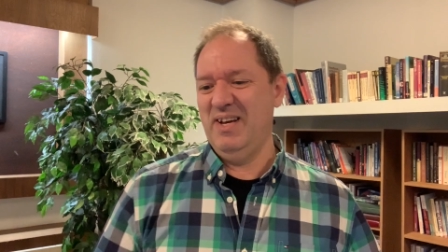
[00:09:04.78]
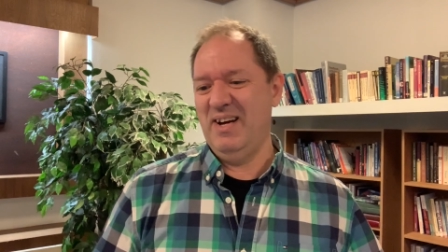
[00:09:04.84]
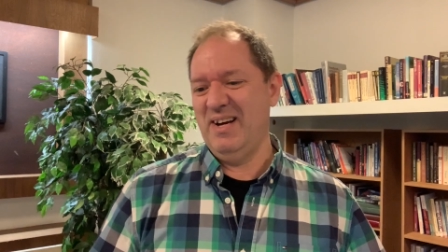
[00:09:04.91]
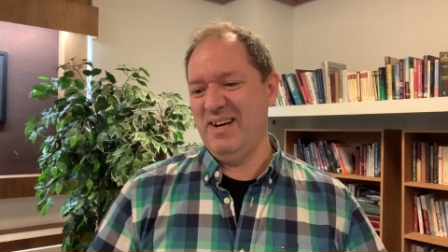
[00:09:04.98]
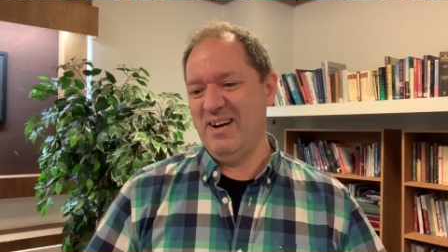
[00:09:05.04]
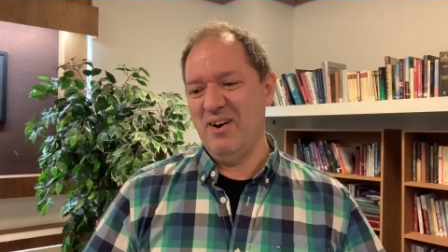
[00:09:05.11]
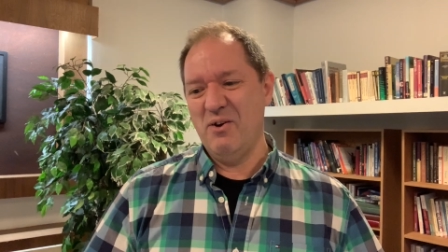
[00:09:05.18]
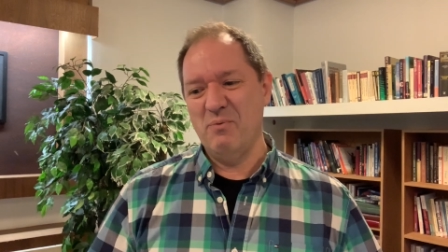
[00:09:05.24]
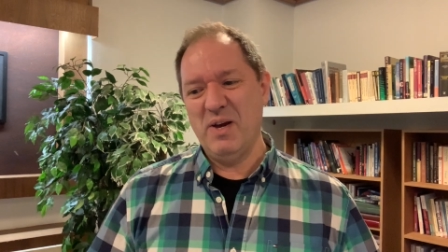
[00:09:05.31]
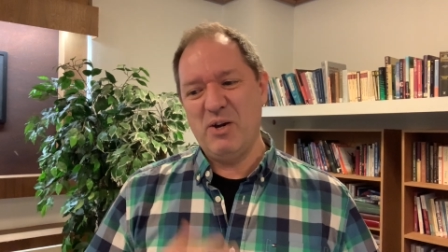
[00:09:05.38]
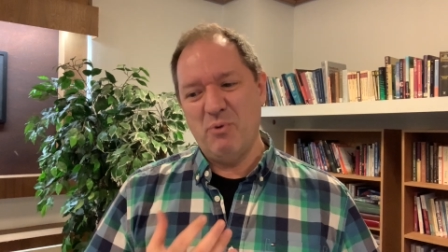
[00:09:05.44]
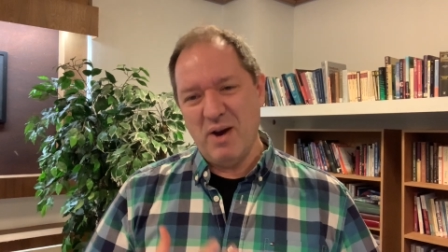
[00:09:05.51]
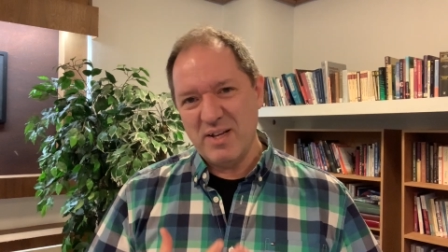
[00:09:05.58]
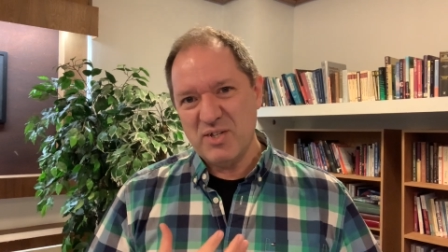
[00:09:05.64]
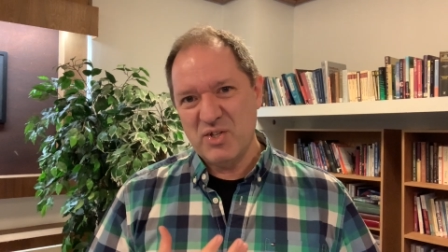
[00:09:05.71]
our
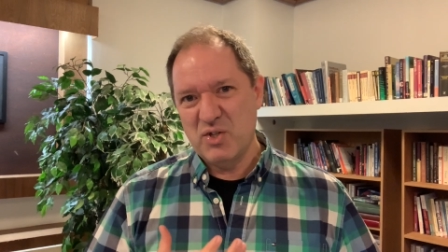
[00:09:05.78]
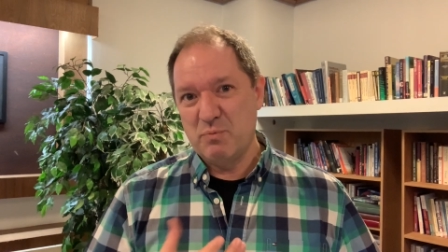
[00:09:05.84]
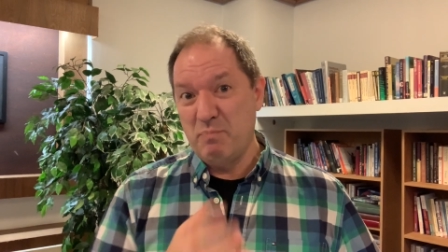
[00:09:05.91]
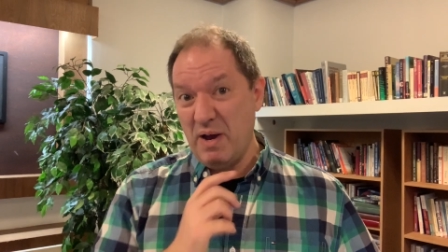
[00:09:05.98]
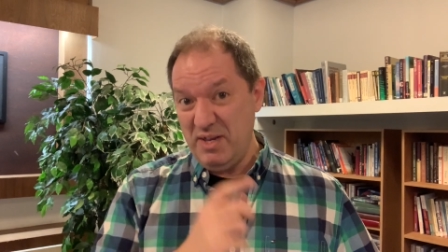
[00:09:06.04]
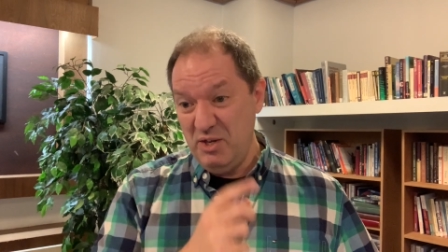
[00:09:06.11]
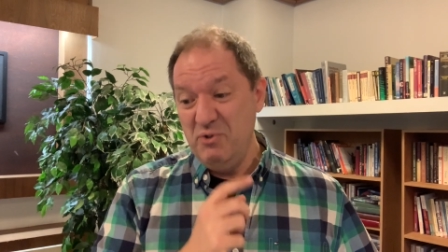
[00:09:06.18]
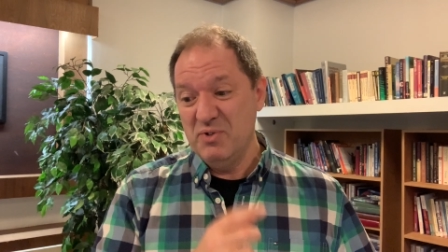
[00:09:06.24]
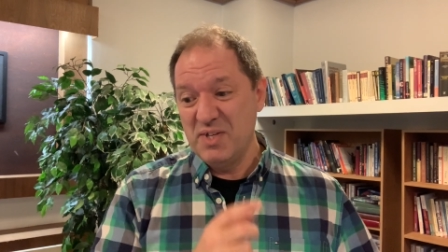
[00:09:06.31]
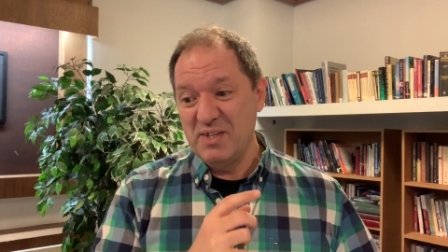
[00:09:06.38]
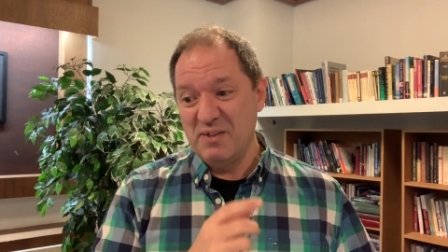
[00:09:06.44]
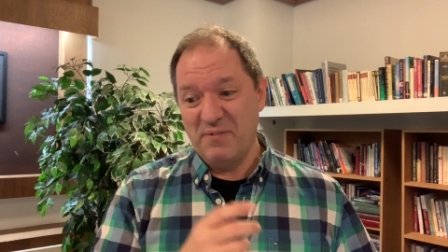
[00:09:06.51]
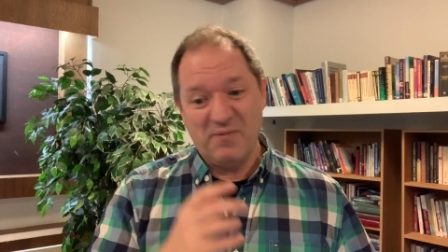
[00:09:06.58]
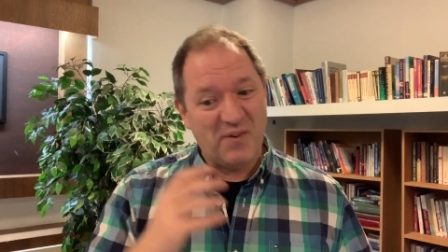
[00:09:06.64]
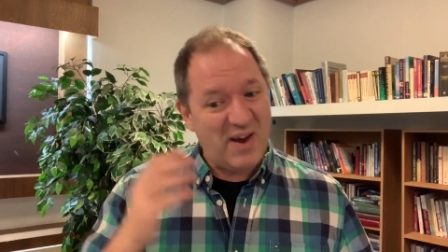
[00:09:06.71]
requests by using
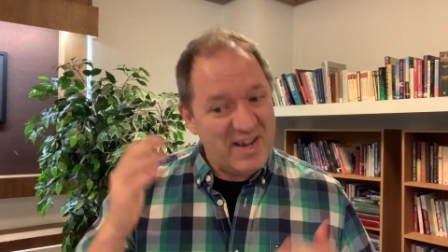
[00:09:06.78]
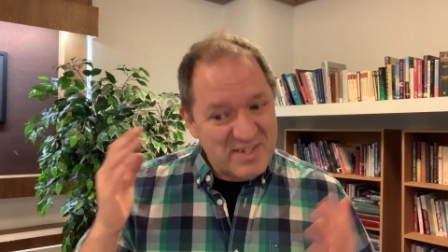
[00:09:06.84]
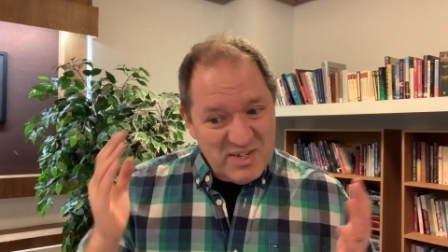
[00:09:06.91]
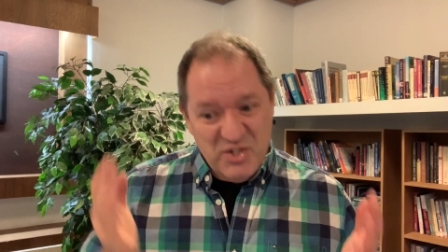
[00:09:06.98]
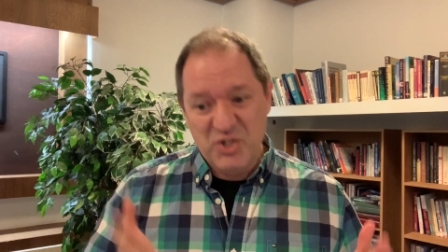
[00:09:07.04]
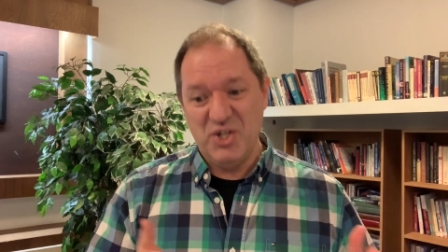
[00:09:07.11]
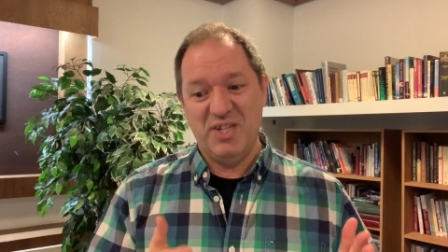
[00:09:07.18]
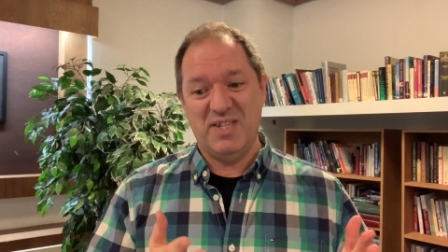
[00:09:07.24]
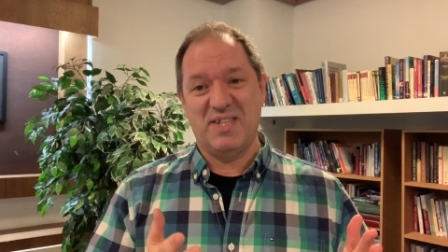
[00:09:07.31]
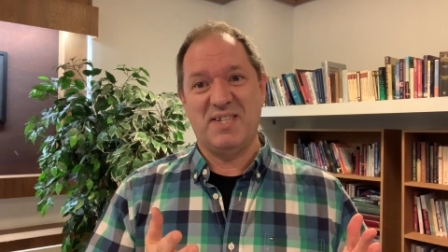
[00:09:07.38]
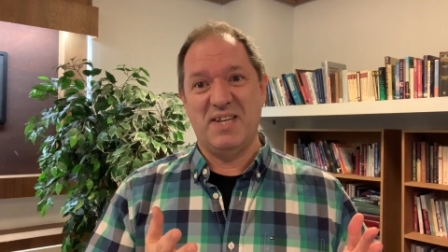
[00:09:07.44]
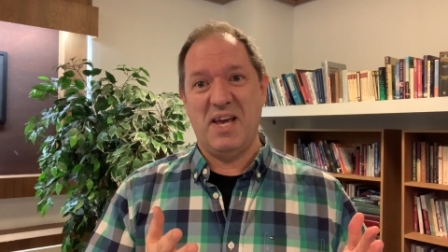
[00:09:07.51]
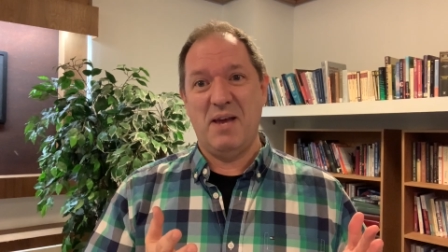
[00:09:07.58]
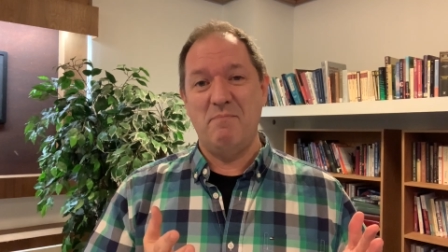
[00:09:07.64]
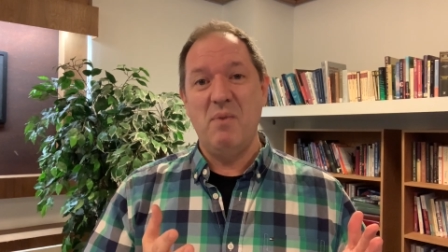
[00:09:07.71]
the phrase "in Jesus'
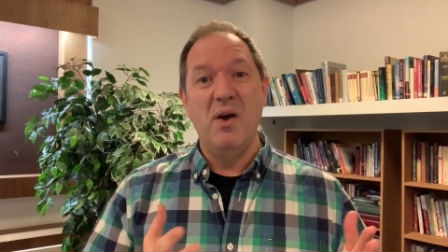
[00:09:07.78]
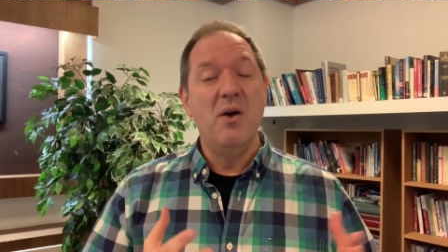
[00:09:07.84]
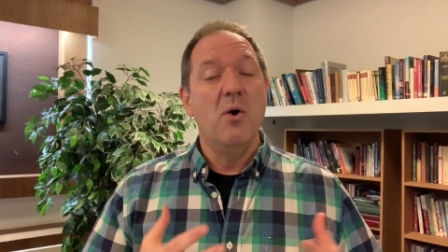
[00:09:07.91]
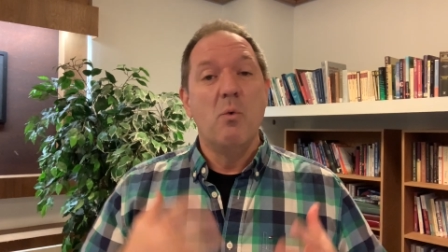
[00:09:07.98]
name."